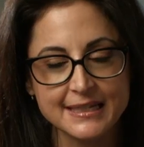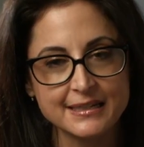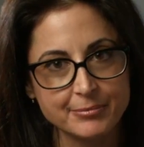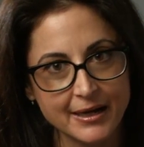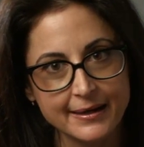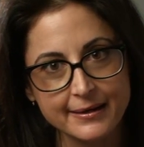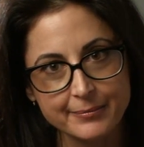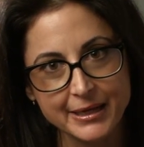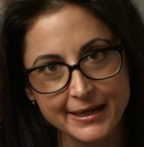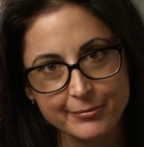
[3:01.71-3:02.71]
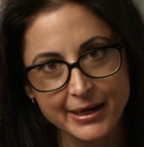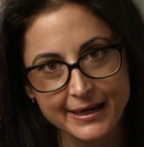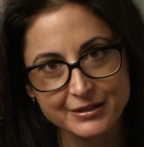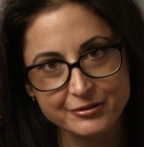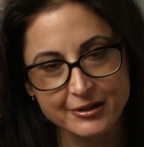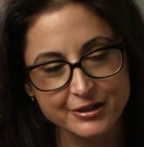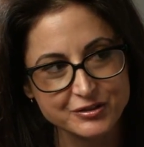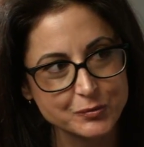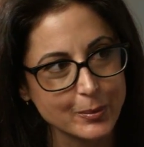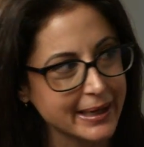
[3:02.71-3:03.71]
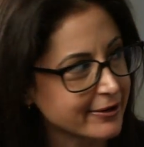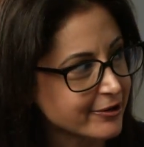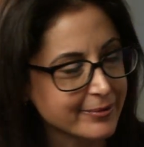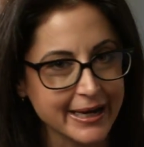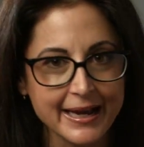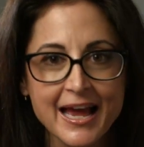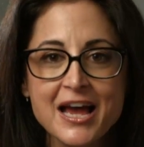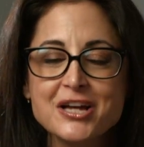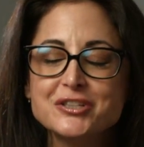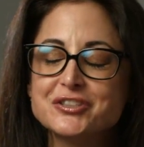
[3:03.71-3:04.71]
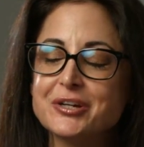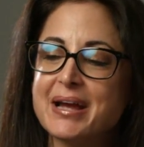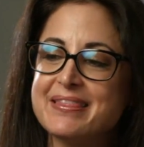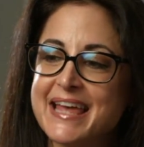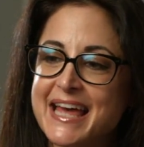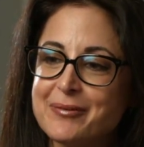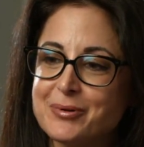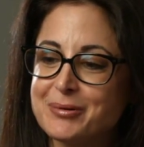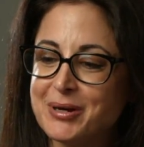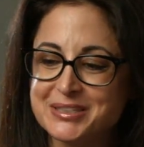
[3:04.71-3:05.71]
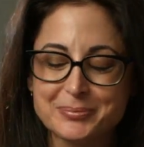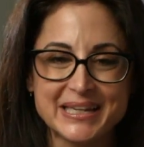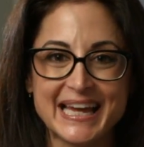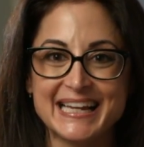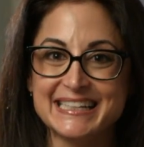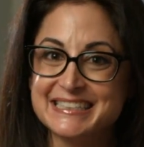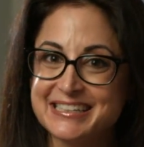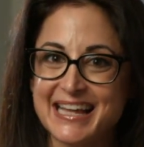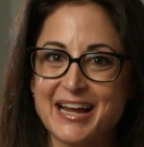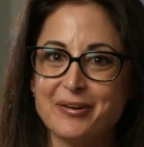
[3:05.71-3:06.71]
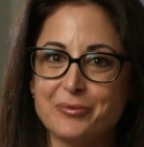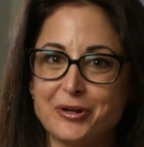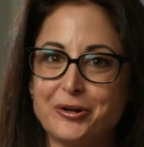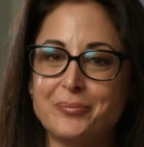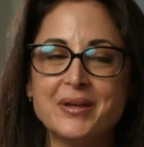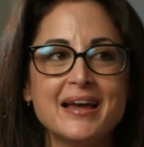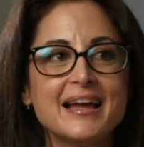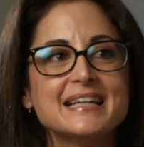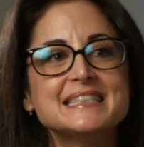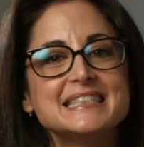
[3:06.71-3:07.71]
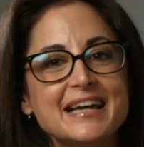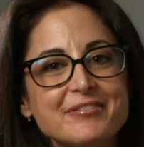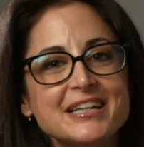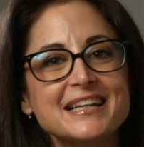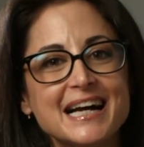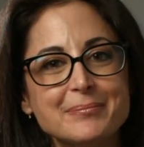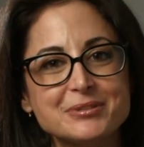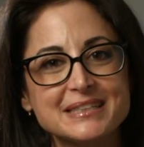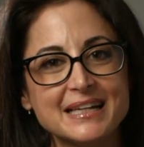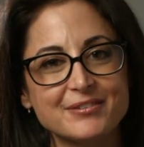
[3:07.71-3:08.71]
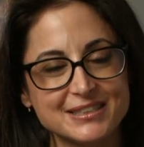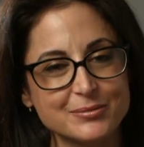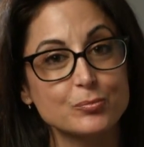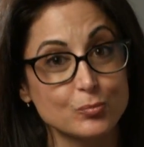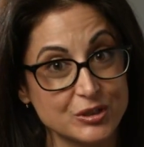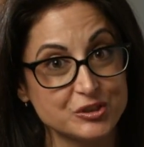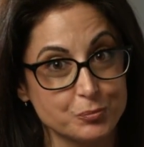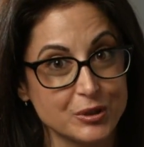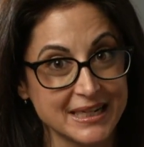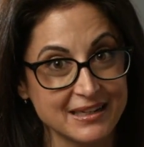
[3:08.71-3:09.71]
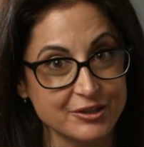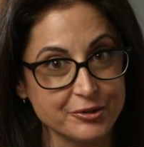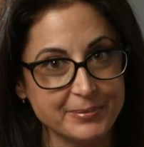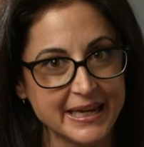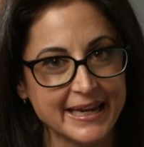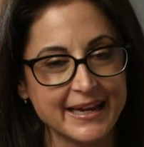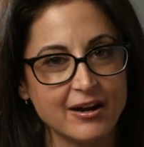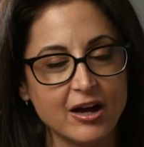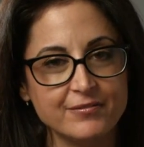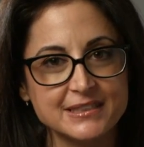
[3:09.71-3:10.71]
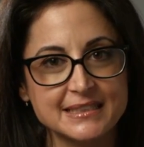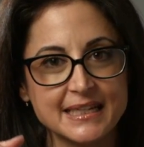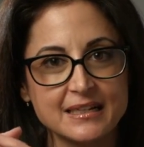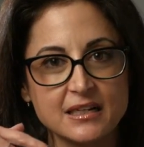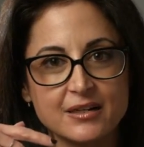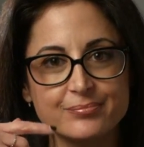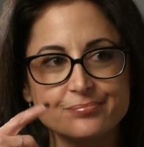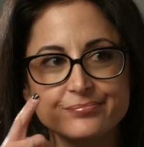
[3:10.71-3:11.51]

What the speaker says: end up hiding them anyway under our sweater, right? So, and then once we get into that room, 79% of us, which would include me, all of a sudden go,